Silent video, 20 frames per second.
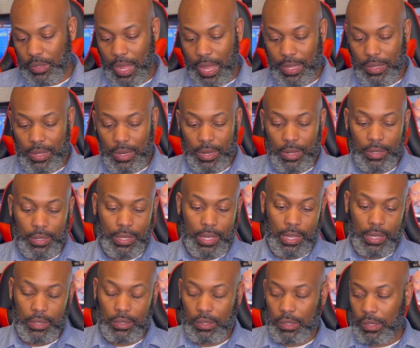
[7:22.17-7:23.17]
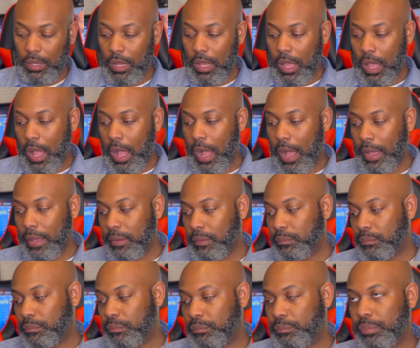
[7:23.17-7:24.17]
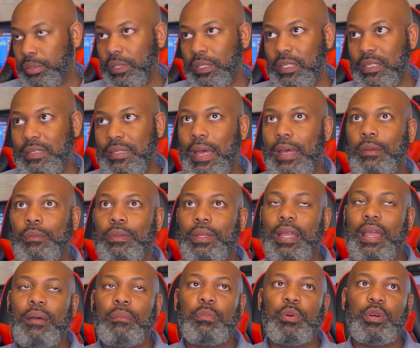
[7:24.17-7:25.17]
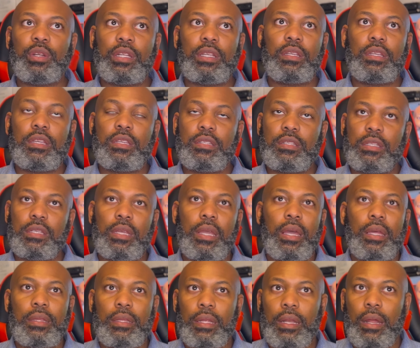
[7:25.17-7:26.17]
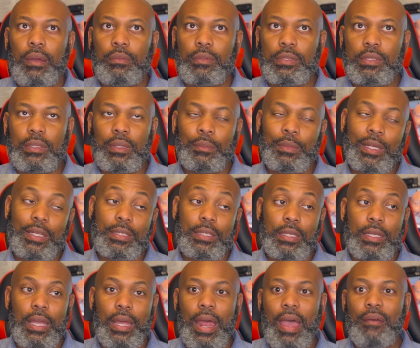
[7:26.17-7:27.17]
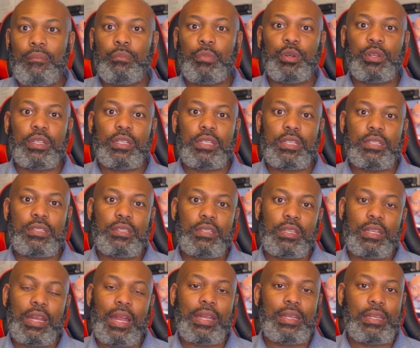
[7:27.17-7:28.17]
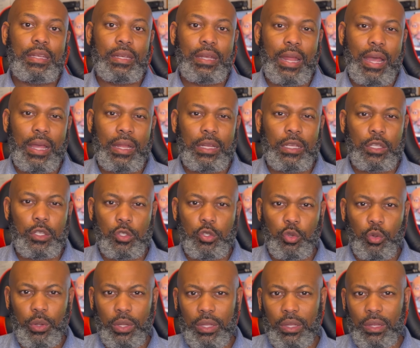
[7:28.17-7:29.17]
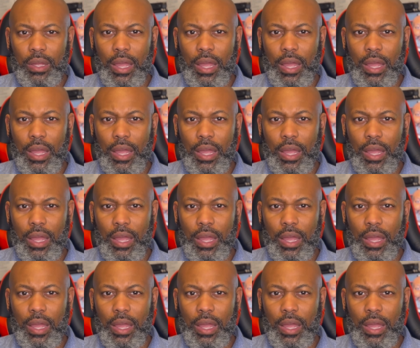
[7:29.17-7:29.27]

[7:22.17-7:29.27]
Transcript: I again, I am pleased. I don't think I bought a Yeezy yet that I was, let me not say yet, I haven't bought a Yeezy that I did not enjoy.